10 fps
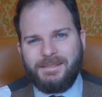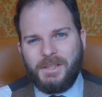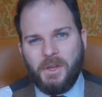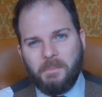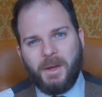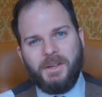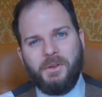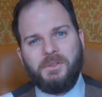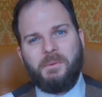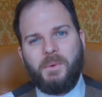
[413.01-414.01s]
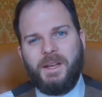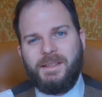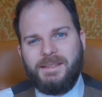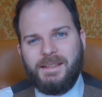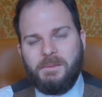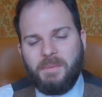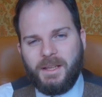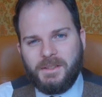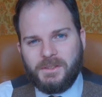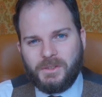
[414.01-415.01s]
turn my nose up when I see
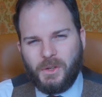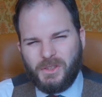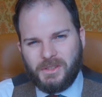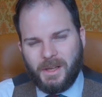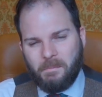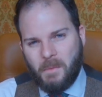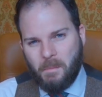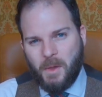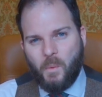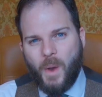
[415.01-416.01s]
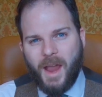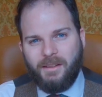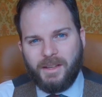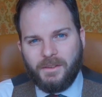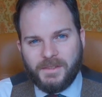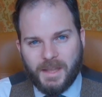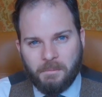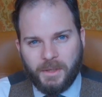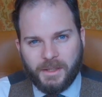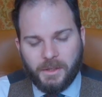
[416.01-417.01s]
blended Scotch and I'm a bit wary of
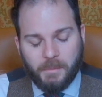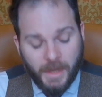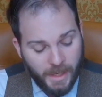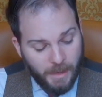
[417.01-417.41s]
sampling them.